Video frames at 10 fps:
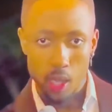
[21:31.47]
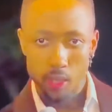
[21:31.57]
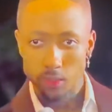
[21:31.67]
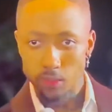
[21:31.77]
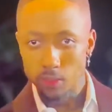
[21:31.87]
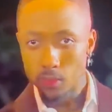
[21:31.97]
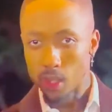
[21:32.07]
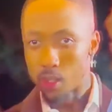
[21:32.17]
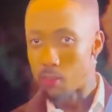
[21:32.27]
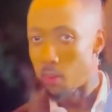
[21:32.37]
It's
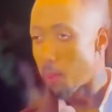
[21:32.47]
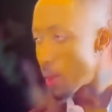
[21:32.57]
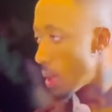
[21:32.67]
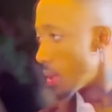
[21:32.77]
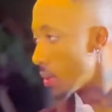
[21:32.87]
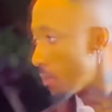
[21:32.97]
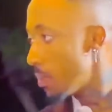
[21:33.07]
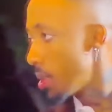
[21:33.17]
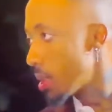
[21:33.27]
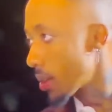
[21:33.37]
true. It's
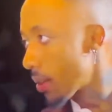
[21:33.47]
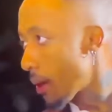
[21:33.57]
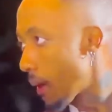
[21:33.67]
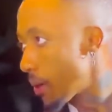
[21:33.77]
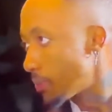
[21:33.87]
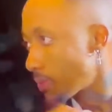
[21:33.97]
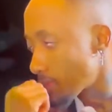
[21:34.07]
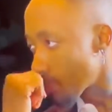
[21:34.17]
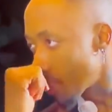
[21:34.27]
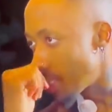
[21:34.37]
like Big Brother,
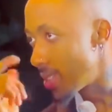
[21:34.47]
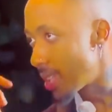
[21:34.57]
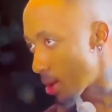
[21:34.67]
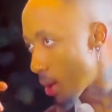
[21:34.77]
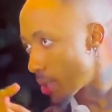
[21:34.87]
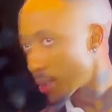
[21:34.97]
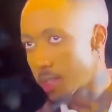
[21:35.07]
but